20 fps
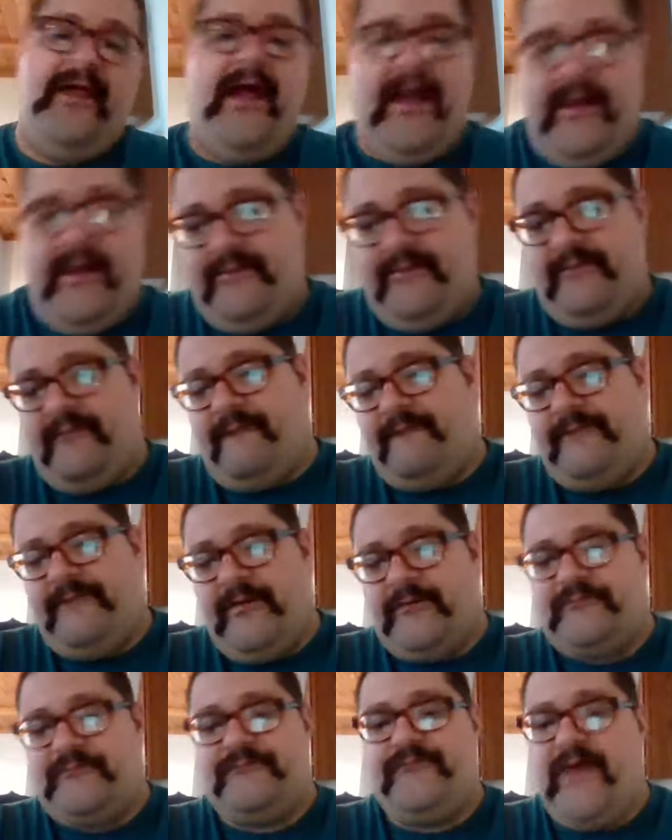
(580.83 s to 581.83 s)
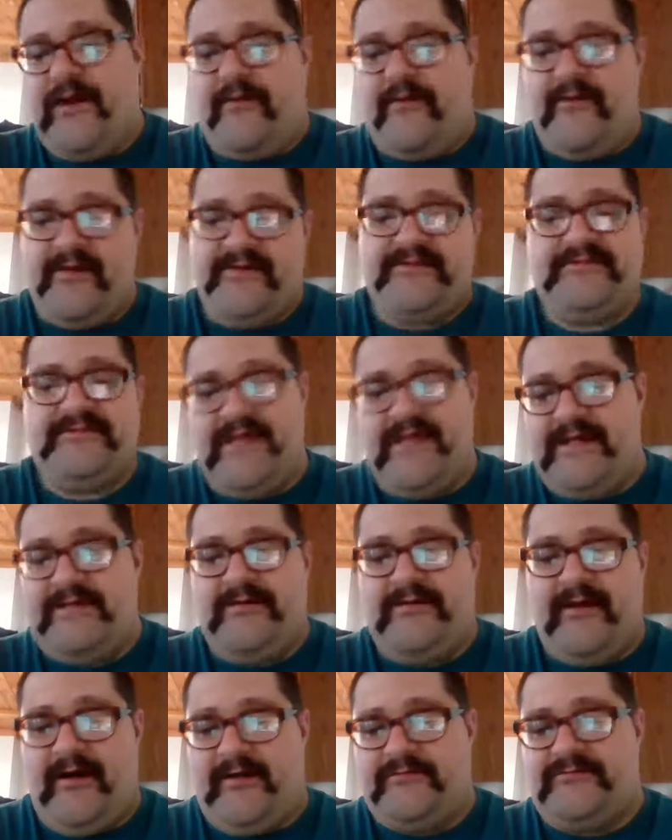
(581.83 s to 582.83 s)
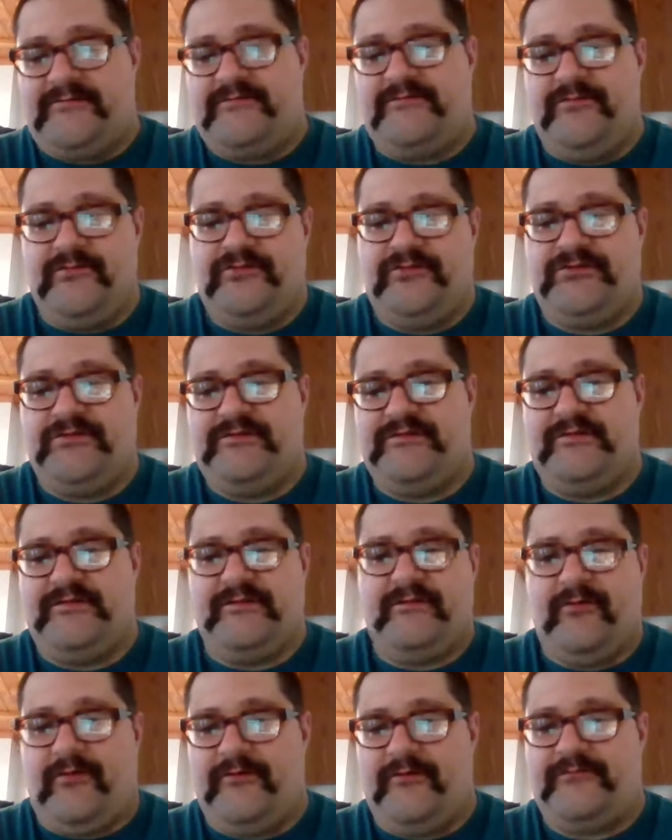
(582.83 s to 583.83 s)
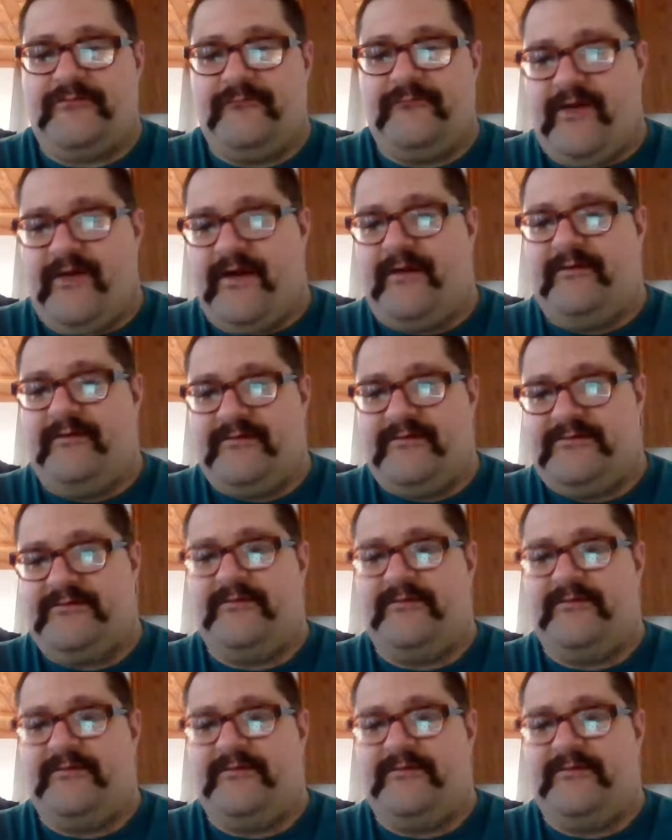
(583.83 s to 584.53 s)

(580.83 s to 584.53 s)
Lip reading: And there's various state constitutions that it also violates